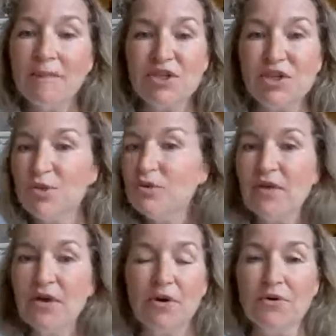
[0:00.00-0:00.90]
two of
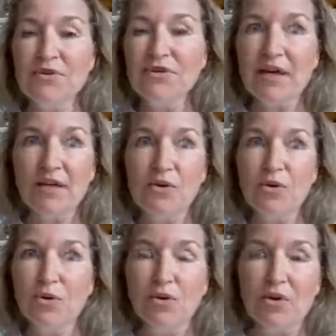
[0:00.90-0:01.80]
those like
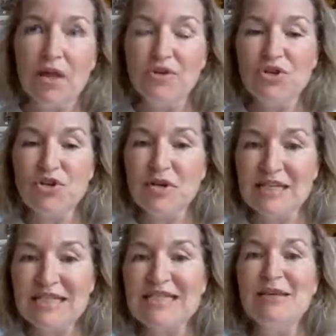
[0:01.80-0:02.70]
cooler colors you can
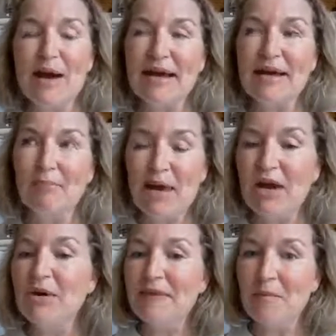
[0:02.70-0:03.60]
see by
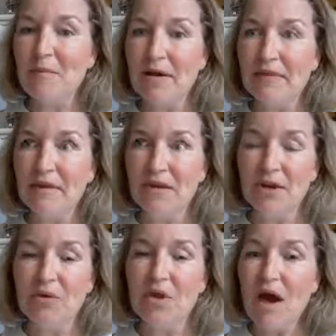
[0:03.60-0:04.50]
comparing them on,
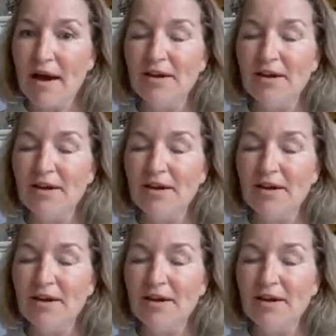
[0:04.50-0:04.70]
line